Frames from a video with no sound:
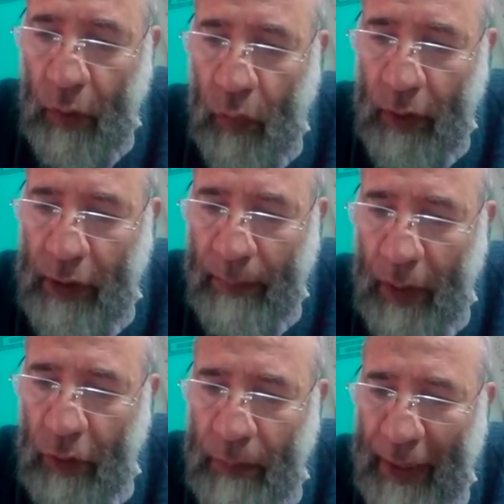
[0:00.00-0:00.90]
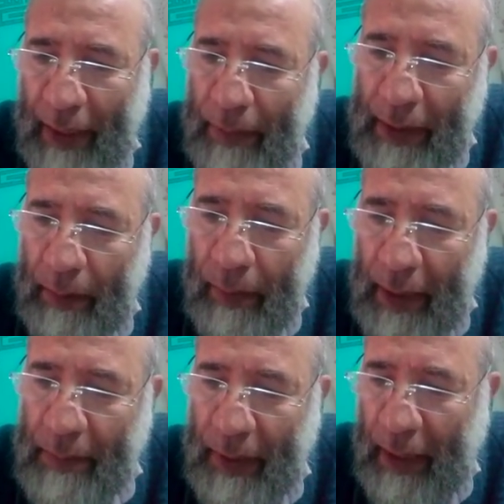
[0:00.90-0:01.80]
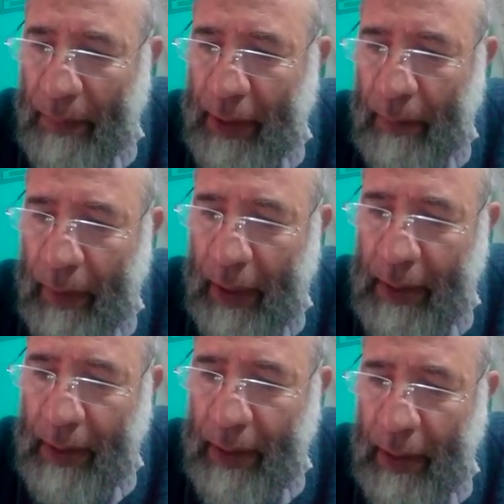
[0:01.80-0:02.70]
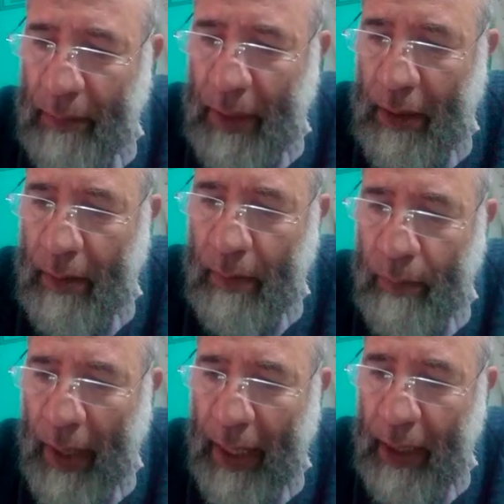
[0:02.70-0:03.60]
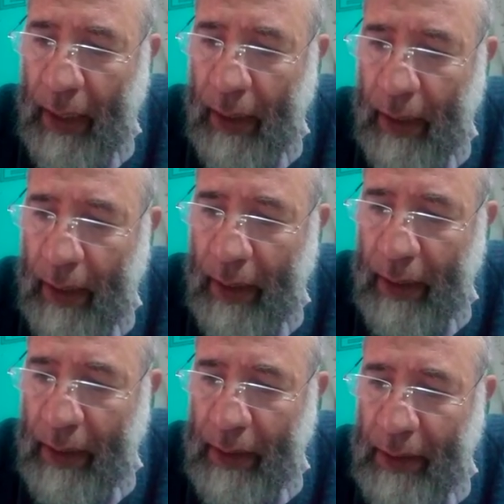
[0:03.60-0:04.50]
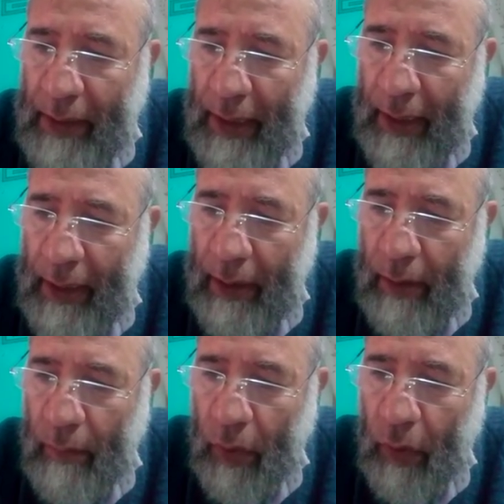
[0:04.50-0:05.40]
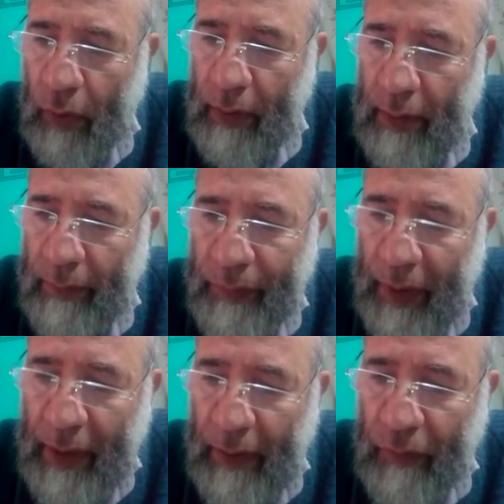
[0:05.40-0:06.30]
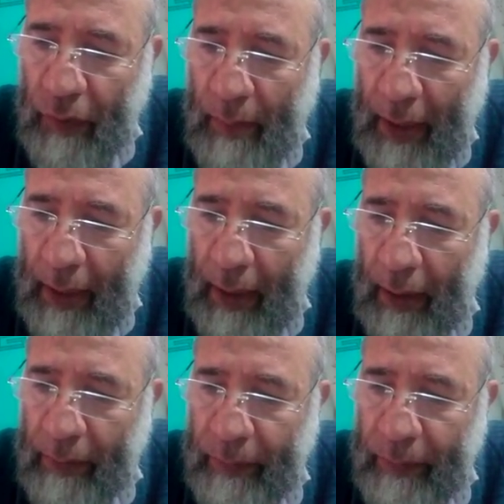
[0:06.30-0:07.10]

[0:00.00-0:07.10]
What about B capital plus B capital plus? It means male sick, bald, female